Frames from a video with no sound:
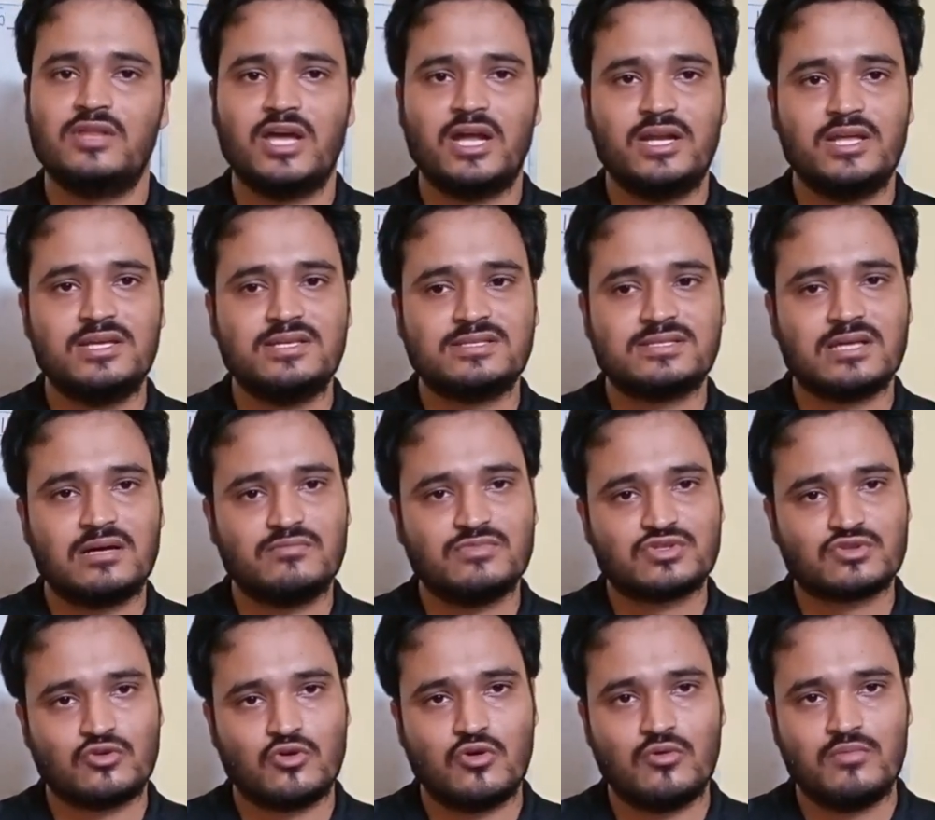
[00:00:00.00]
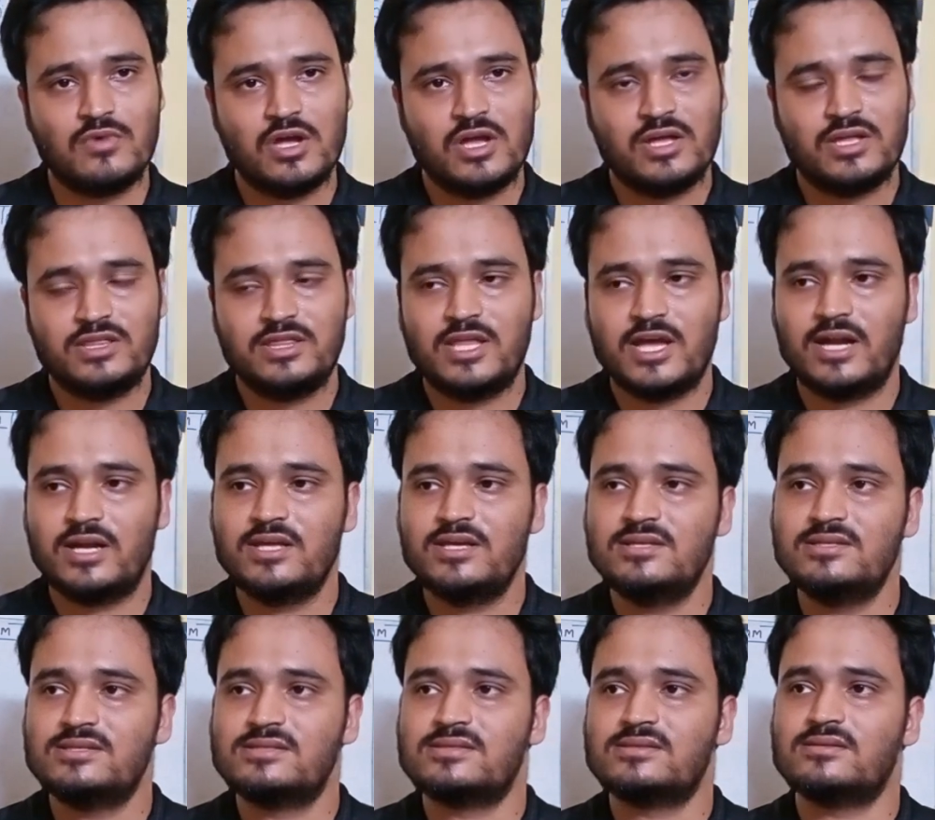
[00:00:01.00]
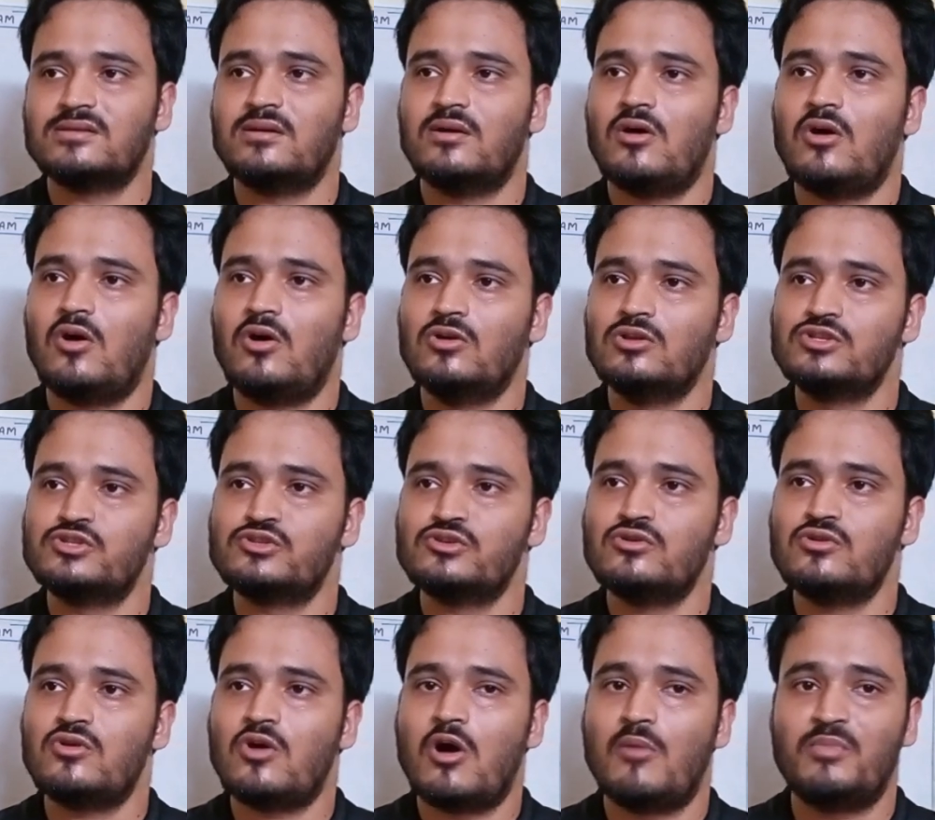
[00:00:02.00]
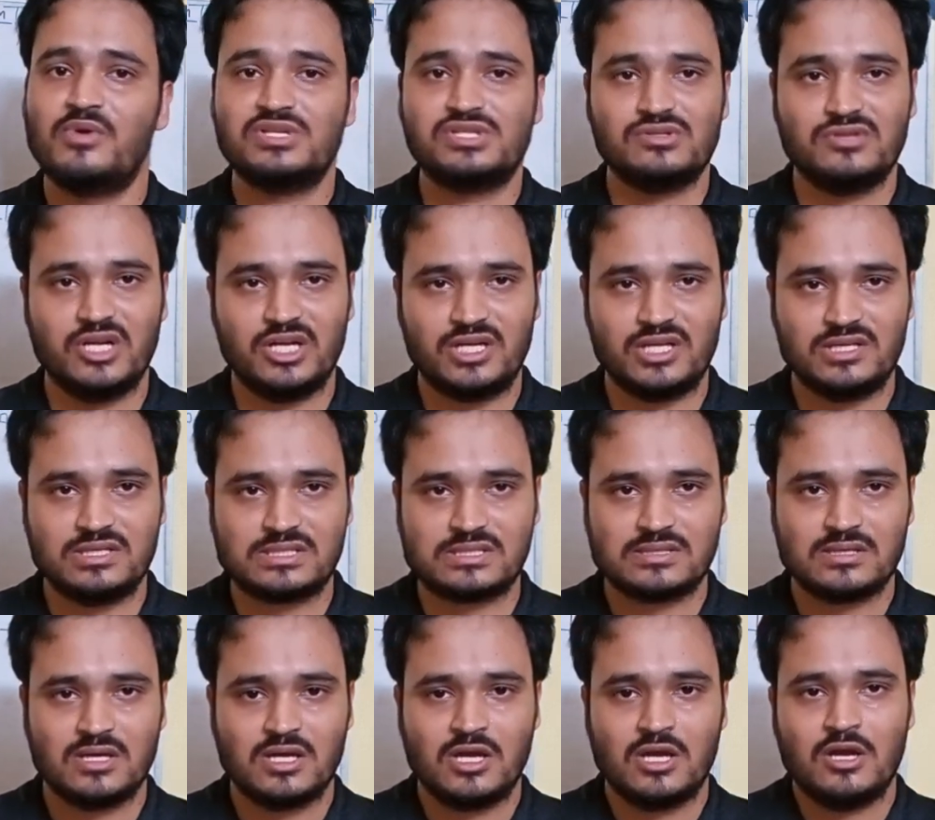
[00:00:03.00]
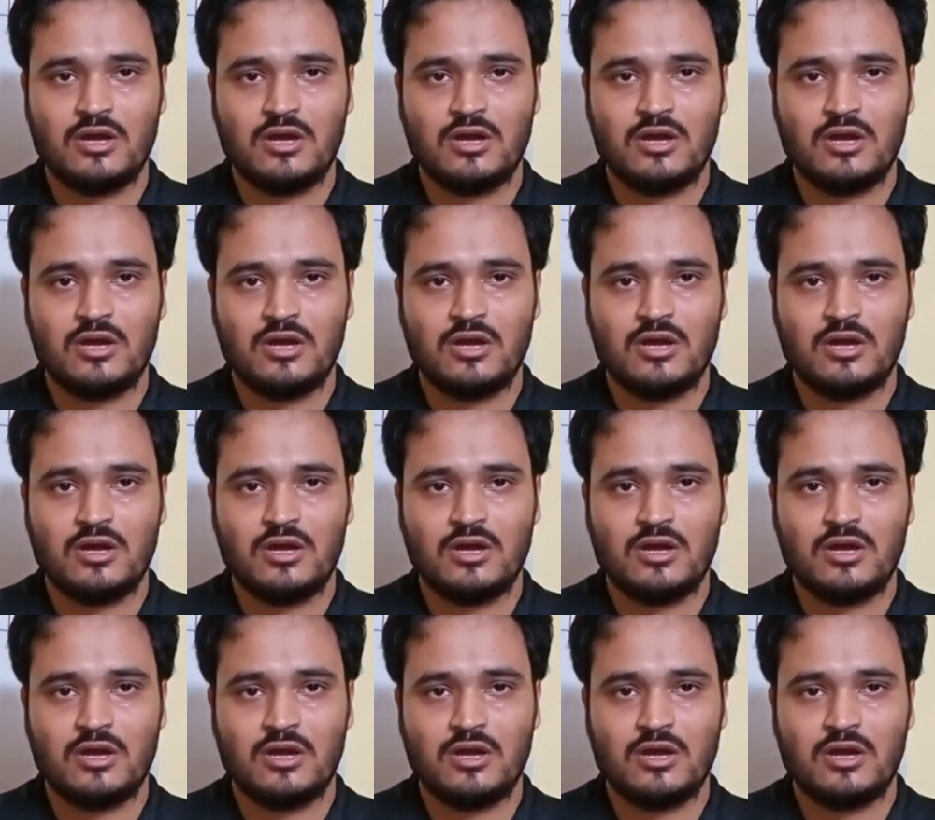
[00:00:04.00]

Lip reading: there is some scope, there is also opportunities,